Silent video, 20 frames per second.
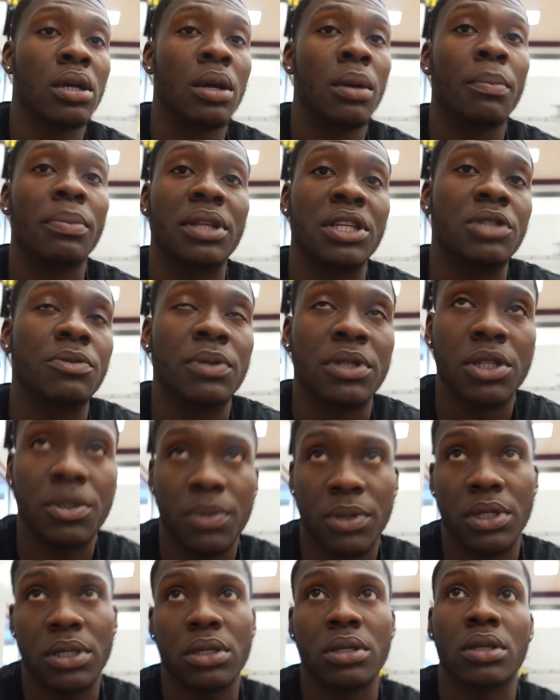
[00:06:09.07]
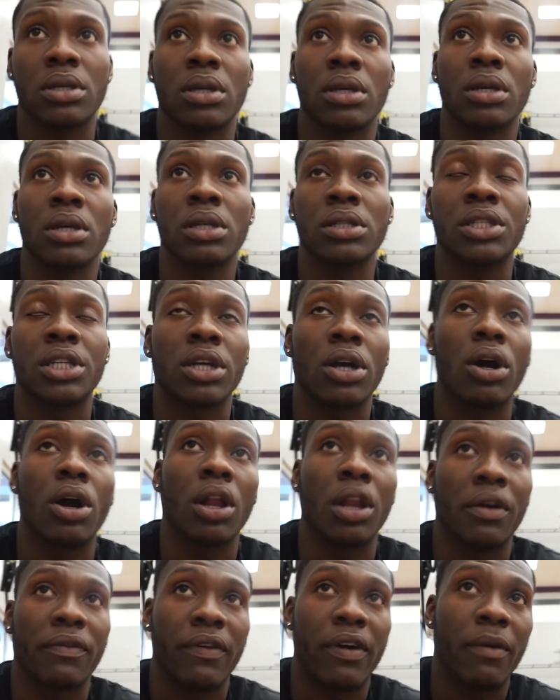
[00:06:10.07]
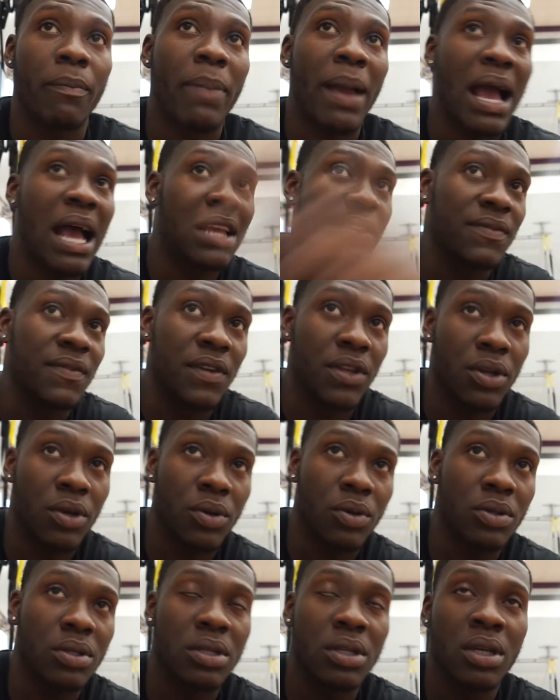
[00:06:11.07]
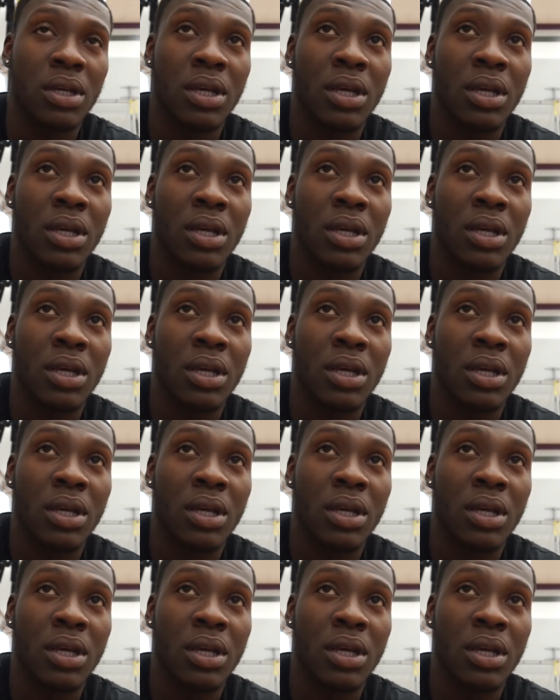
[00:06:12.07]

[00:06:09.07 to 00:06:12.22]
Please, please, please. Check out all of our past videos.